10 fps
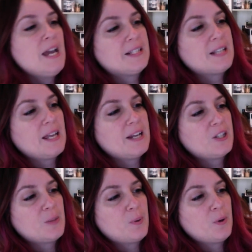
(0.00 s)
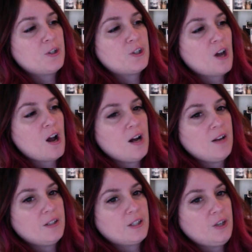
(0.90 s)
is I like to push on
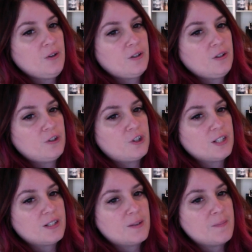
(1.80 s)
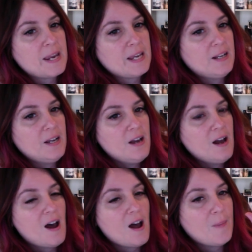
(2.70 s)
the cuticle just to make it
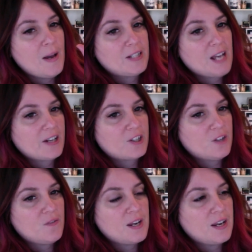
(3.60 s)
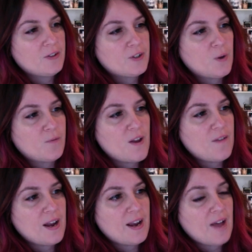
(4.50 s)
attached to the nail. So if
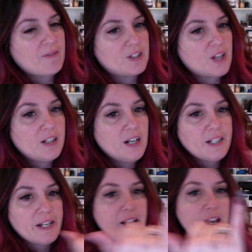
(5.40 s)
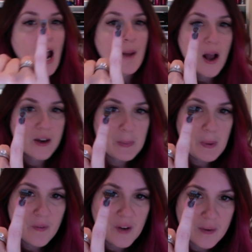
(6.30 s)
I have to tug on it, I'm not going to
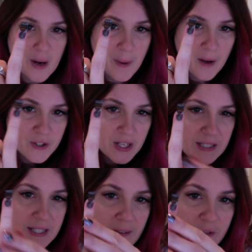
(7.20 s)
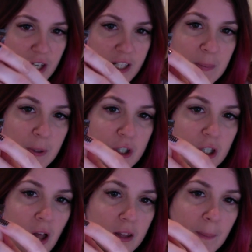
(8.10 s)
pull the nail wrap off. So you can see I've just pushed
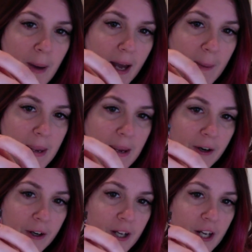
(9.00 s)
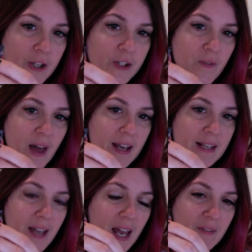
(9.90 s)
along the bottom here so that it's
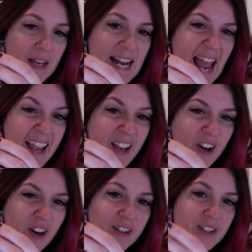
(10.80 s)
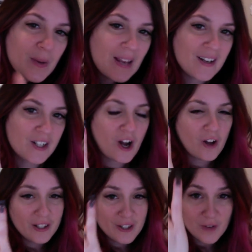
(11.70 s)
kind of like an anchor. That's what I like to call
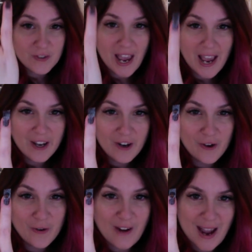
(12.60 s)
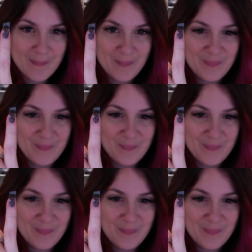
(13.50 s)
it. So you have to anchor your wrap.